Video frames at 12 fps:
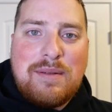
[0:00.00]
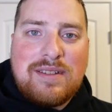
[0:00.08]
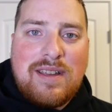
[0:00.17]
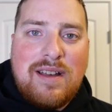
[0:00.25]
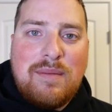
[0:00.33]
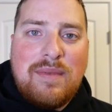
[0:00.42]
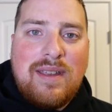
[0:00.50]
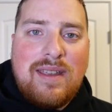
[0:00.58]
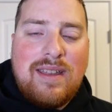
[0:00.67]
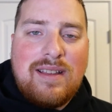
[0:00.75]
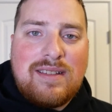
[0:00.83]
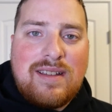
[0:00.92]
has come.
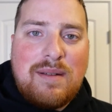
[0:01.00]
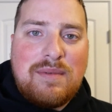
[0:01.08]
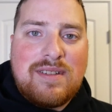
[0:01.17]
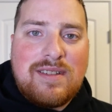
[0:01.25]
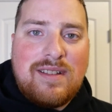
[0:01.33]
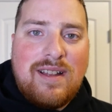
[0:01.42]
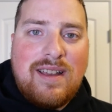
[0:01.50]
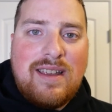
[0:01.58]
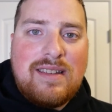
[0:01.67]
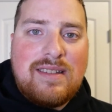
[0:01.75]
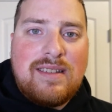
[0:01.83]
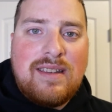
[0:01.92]
It's time to
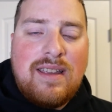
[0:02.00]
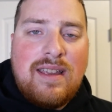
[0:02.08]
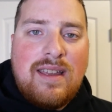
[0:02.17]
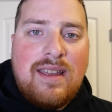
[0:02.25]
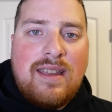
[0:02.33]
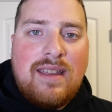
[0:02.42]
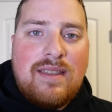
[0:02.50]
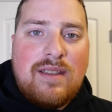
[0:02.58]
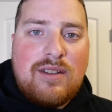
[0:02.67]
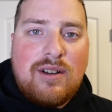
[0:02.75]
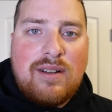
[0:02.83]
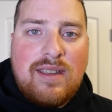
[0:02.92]
slice the
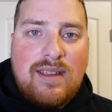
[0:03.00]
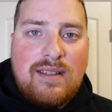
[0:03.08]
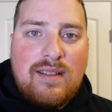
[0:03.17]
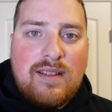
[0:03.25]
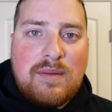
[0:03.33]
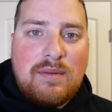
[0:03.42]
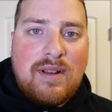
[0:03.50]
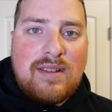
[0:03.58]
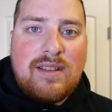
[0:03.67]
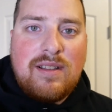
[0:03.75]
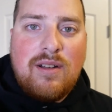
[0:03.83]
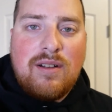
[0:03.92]
turkey. It's been
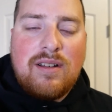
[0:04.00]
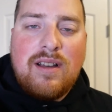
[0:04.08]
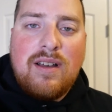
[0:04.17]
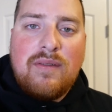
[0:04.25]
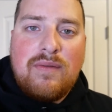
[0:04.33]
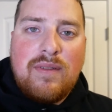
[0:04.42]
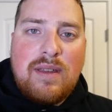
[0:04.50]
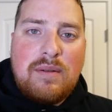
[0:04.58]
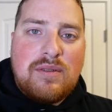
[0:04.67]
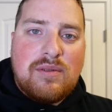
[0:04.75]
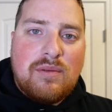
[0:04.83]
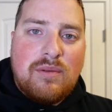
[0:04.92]
resting long enough. It
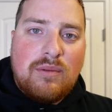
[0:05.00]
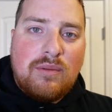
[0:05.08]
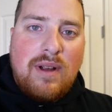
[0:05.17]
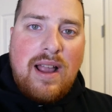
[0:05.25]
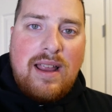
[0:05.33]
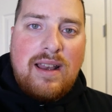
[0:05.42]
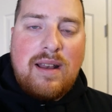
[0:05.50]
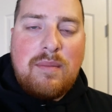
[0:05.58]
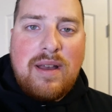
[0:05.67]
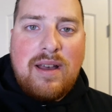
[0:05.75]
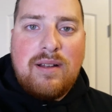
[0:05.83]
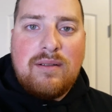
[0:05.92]
was right at
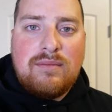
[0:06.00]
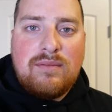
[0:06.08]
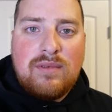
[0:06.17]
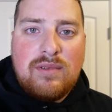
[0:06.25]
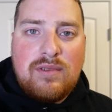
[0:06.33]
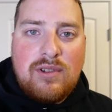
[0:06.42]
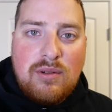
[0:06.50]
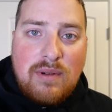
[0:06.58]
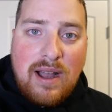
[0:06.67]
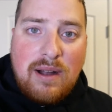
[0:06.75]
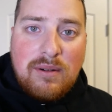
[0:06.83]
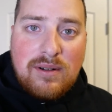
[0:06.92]
about 2
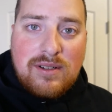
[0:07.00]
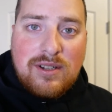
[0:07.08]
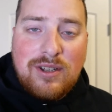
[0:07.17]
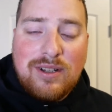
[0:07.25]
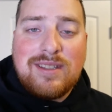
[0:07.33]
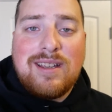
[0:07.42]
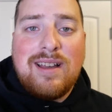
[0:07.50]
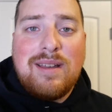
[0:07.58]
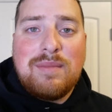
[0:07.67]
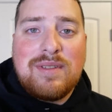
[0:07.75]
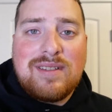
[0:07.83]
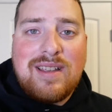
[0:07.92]
hours cook
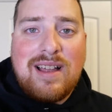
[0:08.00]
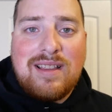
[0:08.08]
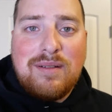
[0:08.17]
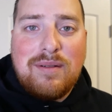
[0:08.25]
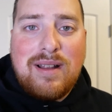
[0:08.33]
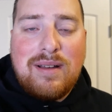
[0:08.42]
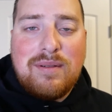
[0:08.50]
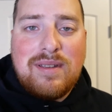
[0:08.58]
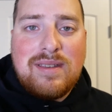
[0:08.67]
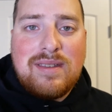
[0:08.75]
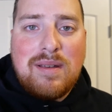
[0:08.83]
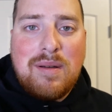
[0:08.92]
time, is exactly what I
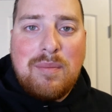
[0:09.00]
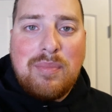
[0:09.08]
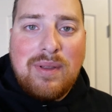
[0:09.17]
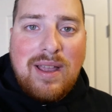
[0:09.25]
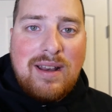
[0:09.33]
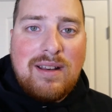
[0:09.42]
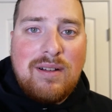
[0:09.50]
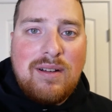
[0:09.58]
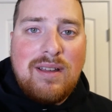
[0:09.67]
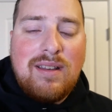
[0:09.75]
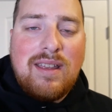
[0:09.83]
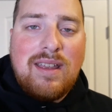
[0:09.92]
was planning
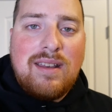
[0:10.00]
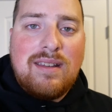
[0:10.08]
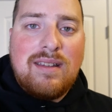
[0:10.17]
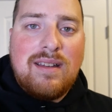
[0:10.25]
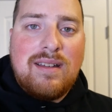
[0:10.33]
on, and